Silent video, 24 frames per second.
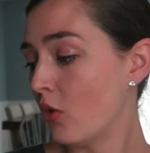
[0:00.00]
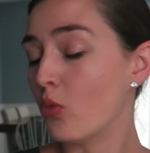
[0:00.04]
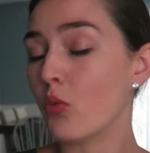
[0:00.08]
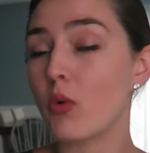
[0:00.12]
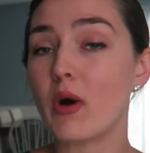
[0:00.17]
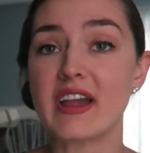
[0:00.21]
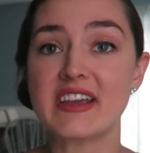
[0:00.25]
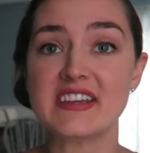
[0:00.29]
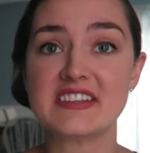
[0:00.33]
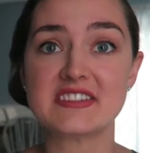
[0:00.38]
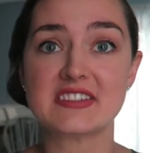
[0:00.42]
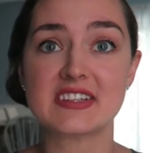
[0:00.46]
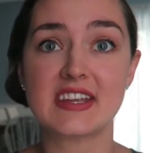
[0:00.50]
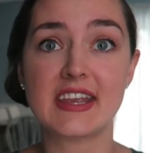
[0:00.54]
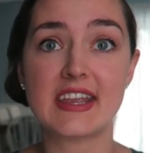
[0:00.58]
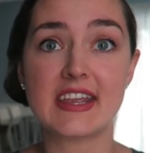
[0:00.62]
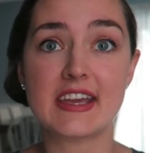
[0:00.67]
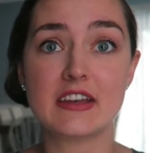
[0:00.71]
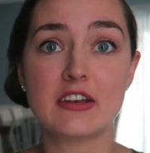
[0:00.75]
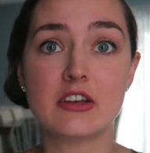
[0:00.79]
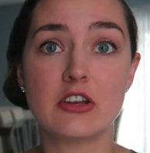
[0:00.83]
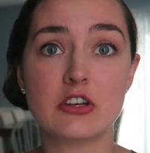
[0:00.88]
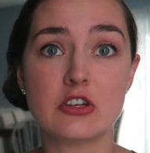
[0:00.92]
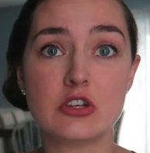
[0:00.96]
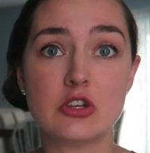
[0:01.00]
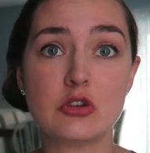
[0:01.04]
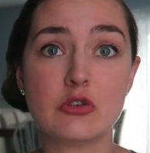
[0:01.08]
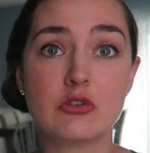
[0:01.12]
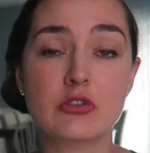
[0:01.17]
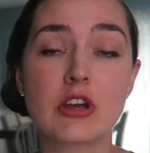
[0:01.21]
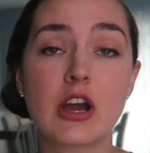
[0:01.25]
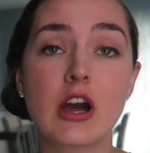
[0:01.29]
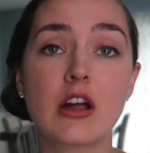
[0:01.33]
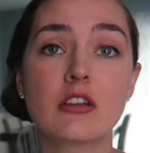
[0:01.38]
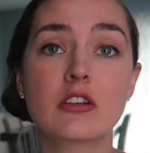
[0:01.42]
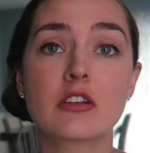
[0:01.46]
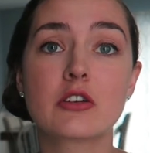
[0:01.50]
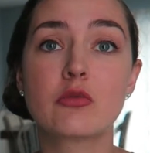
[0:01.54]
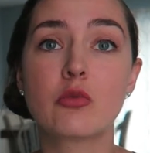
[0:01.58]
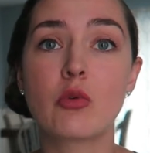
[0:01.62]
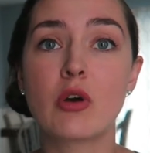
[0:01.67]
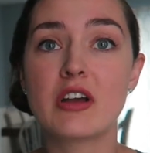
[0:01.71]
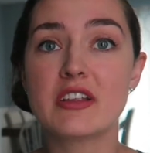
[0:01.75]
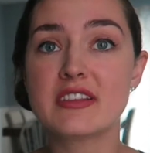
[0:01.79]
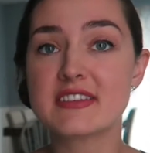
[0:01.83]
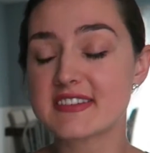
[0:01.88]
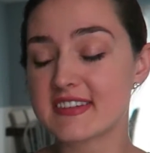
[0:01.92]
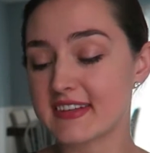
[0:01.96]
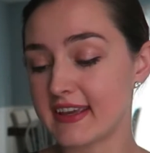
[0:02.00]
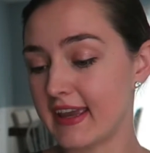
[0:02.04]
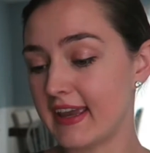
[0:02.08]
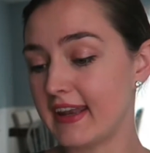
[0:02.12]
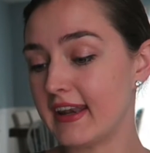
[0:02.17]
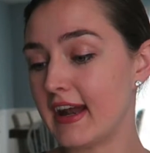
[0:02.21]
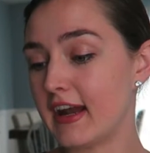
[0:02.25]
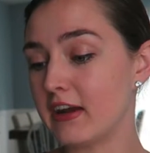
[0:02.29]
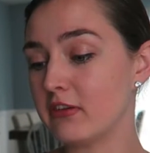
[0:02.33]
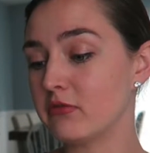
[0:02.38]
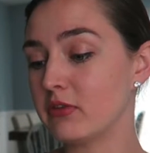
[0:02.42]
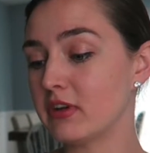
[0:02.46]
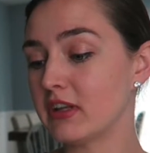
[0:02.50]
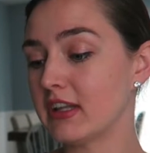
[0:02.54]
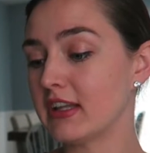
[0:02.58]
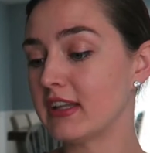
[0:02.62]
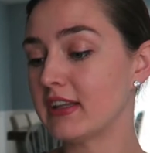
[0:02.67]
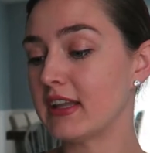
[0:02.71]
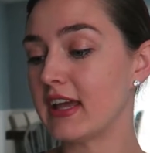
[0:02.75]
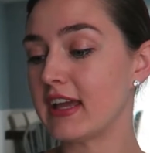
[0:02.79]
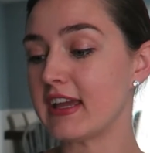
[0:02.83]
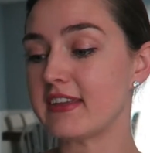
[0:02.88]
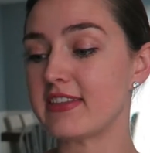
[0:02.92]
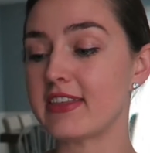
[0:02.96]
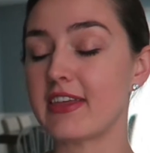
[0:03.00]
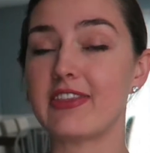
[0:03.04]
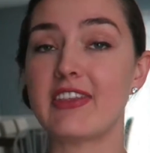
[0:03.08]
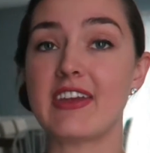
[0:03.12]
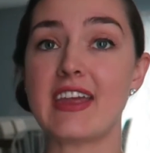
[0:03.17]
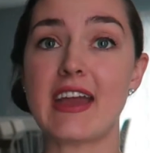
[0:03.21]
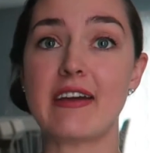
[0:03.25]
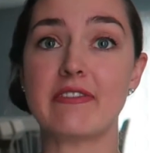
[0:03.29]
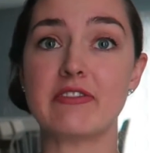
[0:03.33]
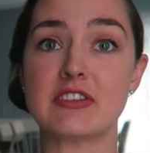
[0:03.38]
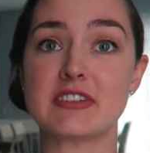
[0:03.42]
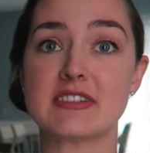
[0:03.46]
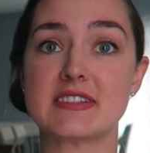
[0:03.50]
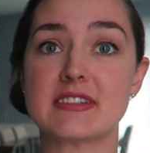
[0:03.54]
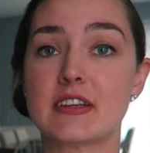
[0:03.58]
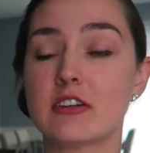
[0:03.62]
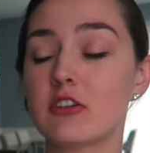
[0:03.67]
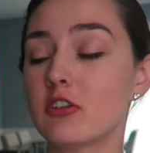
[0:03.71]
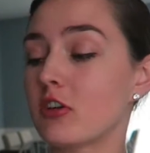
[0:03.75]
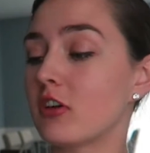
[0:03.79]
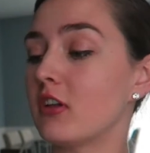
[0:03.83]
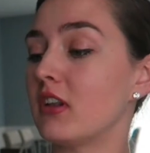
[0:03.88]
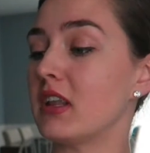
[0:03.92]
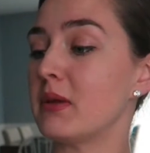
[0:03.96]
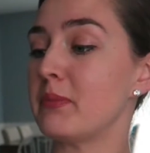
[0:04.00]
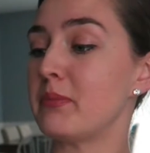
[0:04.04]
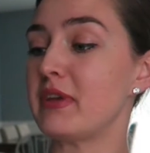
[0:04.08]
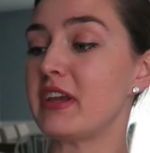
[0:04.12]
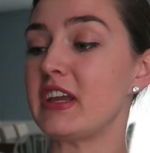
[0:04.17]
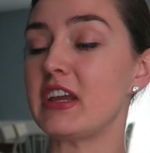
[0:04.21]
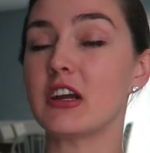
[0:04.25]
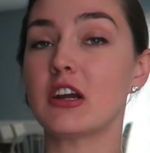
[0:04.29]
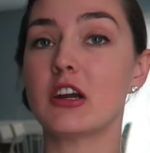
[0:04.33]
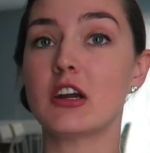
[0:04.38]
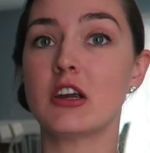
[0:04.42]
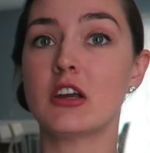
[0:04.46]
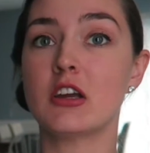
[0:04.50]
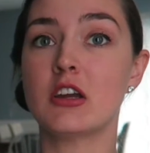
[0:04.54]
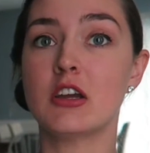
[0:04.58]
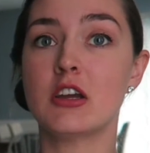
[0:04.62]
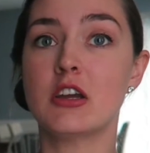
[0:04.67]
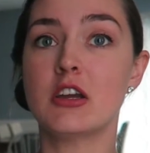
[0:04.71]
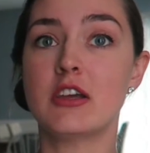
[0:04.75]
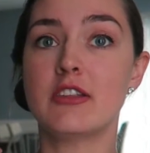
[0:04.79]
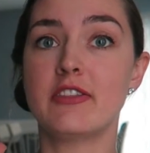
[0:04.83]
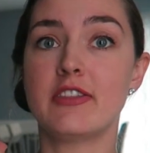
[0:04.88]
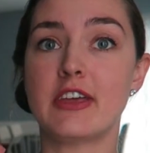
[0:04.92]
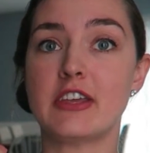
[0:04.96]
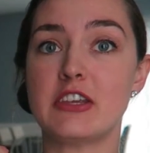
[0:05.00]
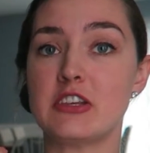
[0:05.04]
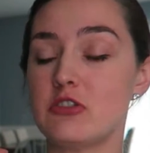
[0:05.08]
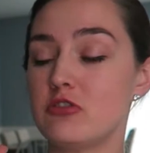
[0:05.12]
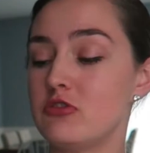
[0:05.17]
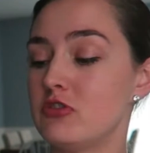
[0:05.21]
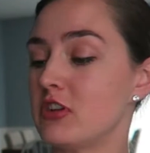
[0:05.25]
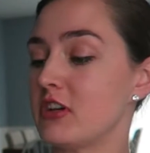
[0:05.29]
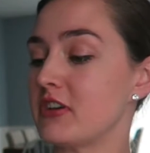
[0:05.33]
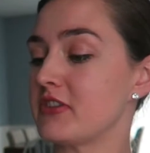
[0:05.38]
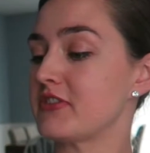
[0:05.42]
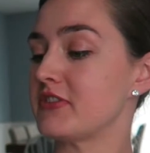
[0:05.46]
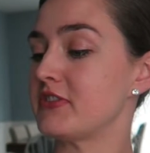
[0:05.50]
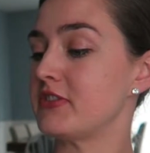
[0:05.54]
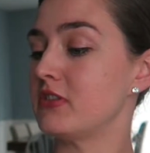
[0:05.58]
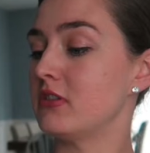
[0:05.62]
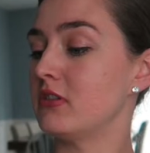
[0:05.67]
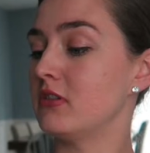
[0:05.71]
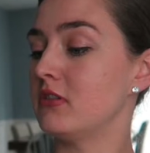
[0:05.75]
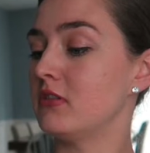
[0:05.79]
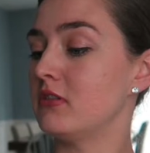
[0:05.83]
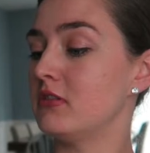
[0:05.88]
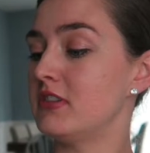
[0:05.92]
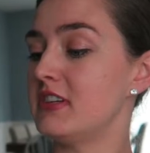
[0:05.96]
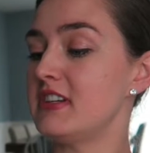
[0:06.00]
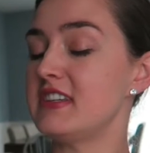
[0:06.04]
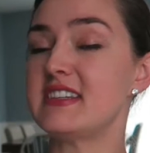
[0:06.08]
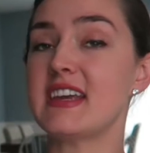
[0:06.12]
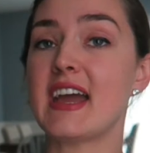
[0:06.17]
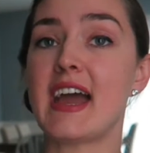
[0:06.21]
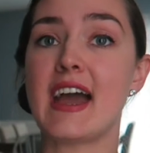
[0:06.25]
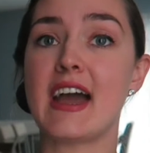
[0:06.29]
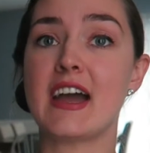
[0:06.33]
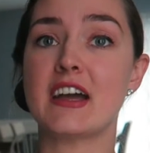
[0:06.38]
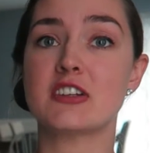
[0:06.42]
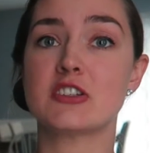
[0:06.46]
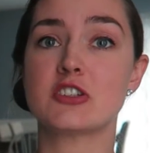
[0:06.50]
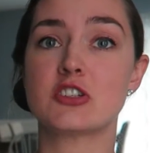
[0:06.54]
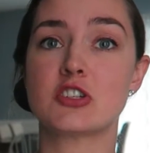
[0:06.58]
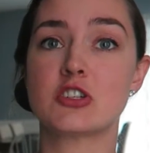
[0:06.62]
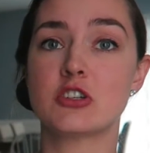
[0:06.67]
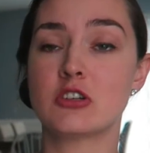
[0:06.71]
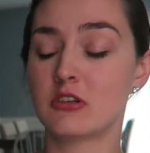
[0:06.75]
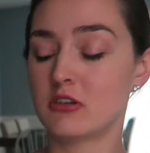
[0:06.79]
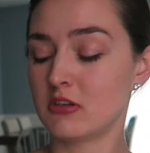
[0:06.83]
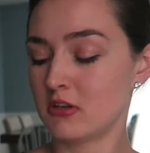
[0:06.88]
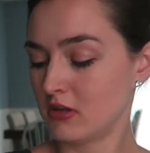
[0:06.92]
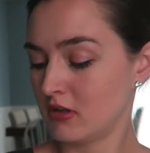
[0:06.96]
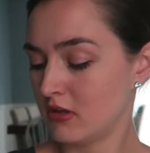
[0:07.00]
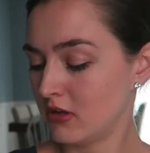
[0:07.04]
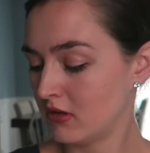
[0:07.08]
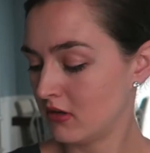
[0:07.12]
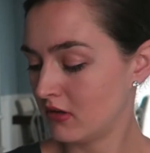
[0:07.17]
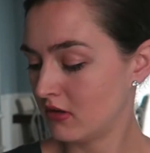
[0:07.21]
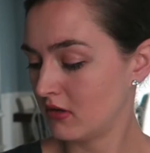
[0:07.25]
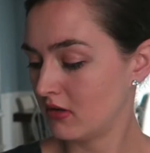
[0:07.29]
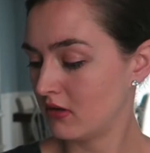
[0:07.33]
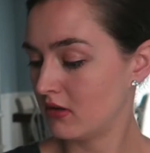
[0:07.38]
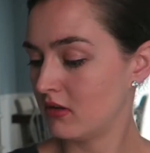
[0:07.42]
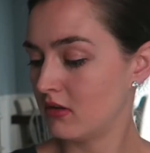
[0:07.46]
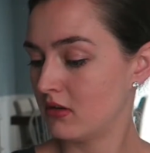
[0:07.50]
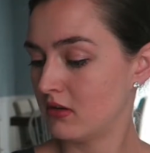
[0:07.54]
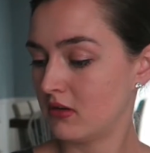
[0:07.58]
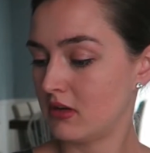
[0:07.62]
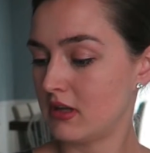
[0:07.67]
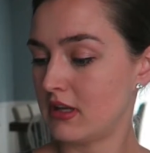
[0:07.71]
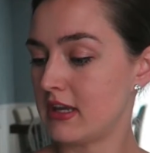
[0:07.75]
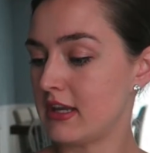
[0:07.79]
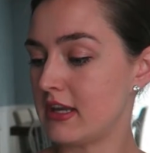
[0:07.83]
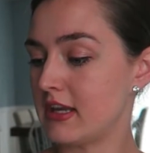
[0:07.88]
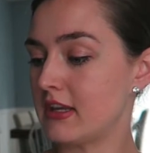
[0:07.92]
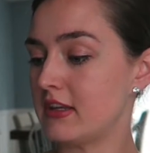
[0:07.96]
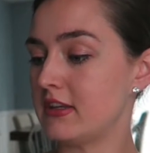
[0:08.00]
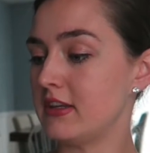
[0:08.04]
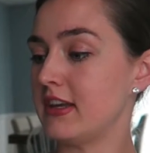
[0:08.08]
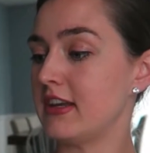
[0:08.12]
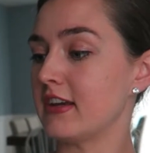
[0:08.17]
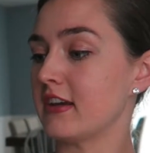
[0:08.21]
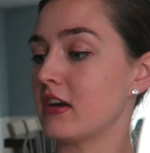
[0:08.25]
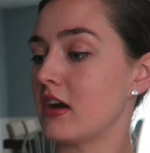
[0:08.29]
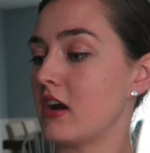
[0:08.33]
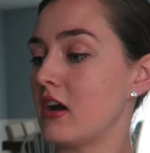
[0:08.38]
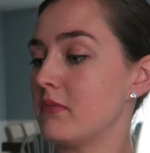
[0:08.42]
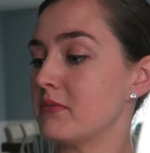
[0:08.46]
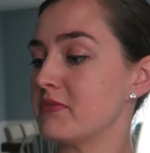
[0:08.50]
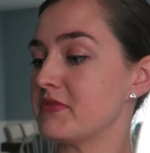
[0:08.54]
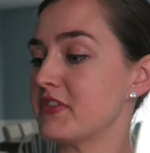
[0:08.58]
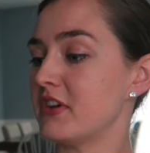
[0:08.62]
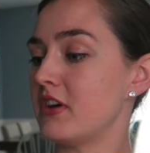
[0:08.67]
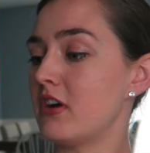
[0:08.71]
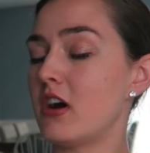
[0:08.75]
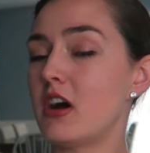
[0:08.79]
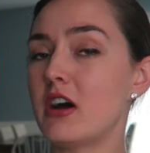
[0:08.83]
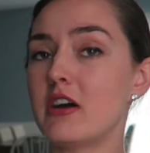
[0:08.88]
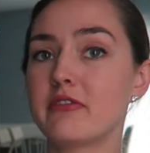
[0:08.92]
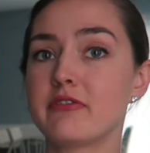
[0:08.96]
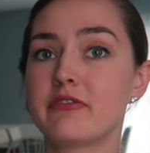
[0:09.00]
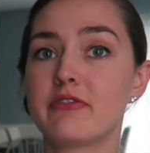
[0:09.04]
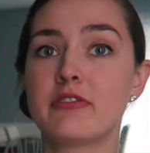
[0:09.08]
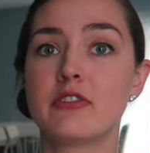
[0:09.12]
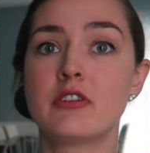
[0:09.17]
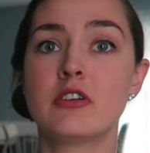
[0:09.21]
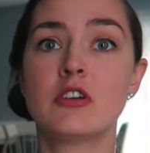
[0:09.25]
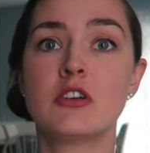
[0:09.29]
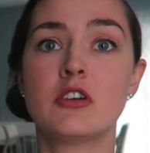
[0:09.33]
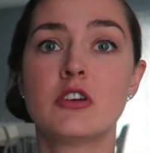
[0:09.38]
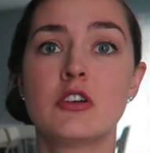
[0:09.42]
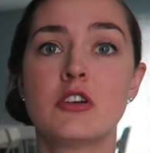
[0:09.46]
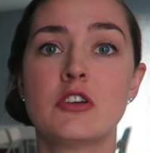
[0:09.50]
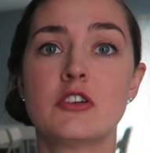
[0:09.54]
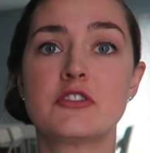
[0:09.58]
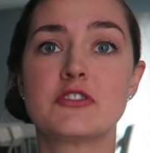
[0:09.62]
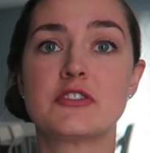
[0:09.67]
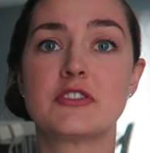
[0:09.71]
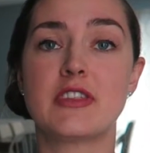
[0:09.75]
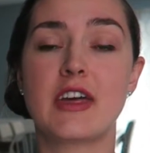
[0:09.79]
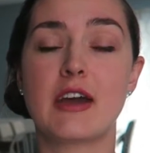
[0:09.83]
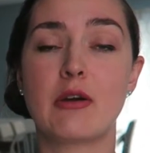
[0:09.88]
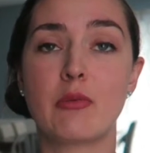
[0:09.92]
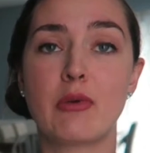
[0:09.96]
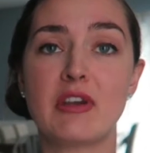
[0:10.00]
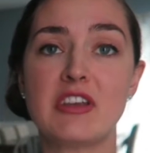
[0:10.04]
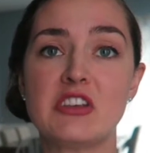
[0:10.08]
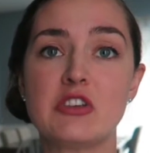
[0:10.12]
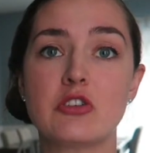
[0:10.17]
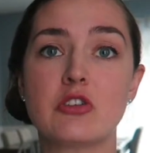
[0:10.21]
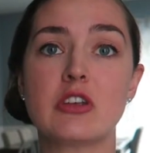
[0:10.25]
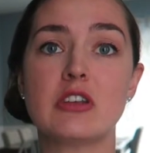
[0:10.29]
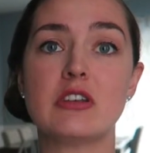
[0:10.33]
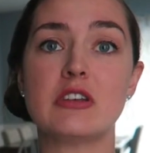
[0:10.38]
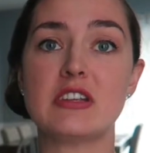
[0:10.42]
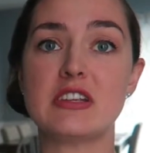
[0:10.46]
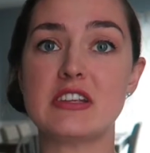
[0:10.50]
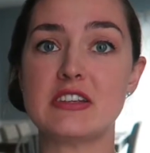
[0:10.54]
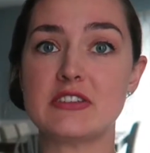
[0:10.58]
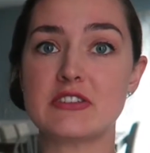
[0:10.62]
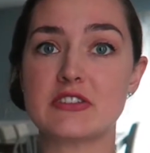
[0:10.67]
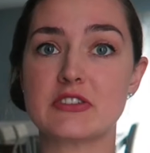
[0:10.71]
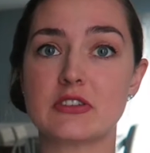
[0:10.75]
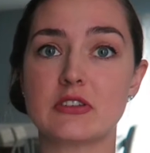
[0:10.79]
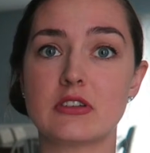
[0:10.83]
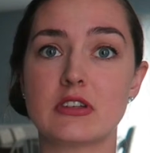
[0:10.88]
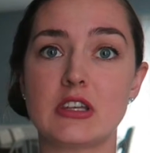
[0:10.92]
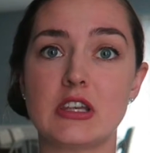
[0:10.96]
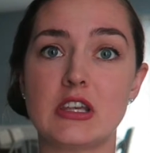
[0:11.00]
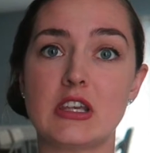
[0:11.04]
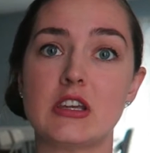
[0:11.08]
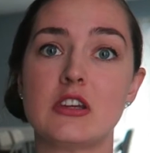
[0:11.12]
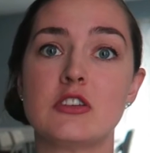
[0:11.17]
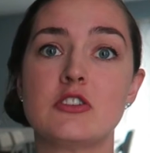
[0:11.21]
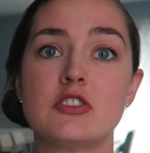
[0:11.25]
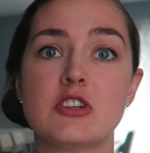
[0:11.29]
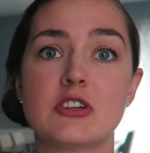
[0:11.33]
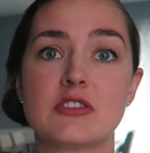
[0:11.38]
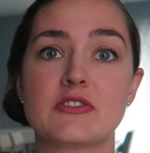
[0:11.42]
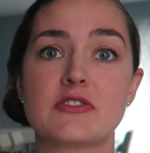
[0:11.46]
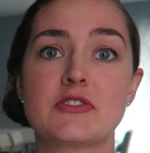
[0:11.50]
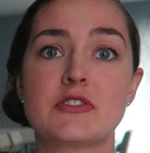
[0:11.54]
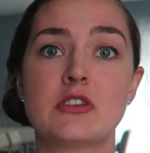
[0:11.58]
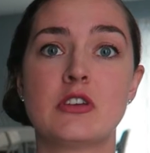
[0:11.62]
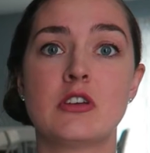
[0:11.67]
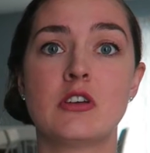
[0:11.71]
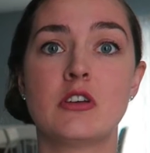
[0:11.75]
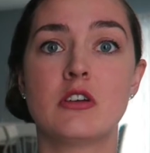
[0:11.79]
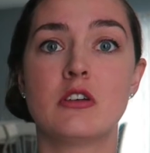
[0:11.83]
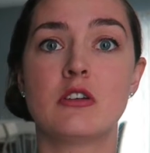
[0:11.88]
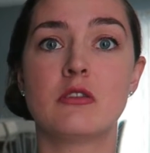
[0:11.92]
white, and nude colored ones, and I really like that they have this little clip here that you just detach and it comes off, so that way you can easily just